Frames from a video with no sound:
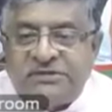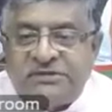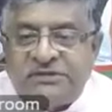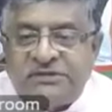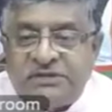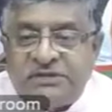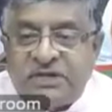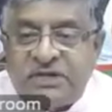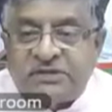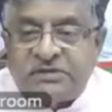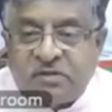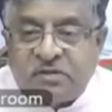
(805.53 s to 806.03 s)
These
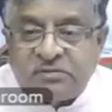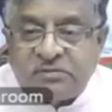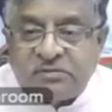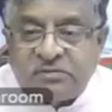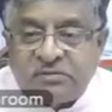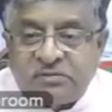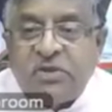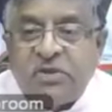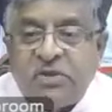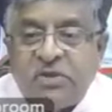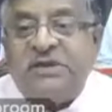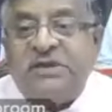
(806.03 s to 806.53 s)
are some of the
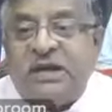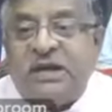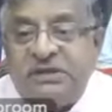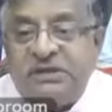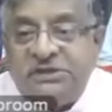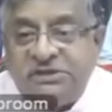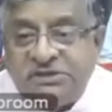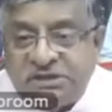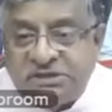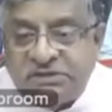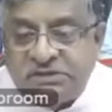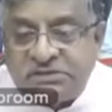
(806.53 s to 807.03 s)
new
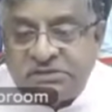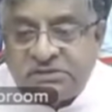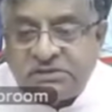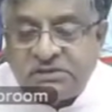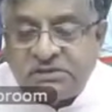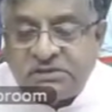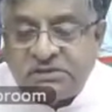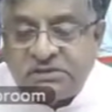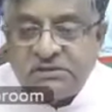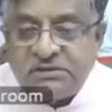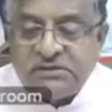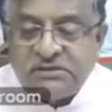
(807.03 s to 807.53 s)
challenges.
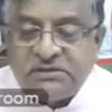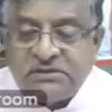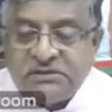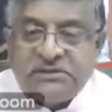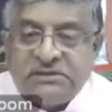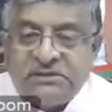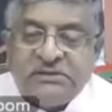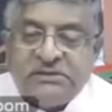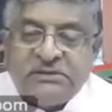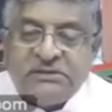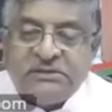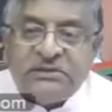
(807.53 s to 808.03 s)

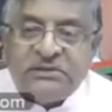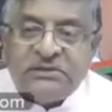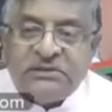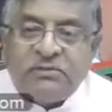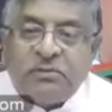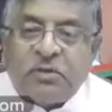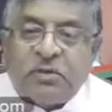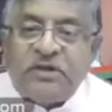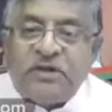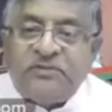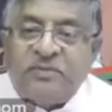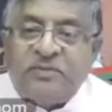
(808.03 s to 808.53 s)

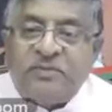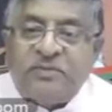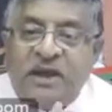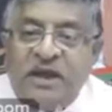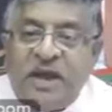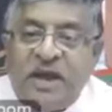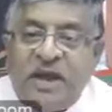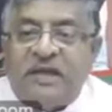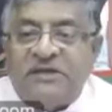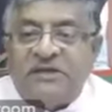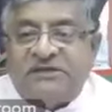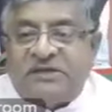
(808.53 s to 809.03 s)
What is my
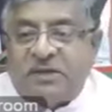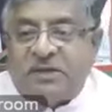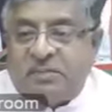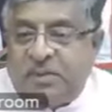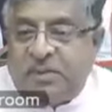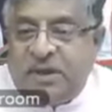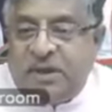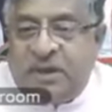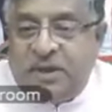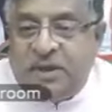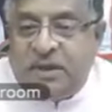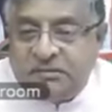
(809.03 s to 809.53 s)
last
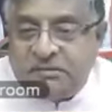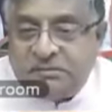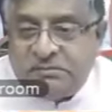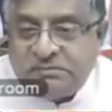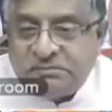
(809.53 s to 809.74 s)
appeal?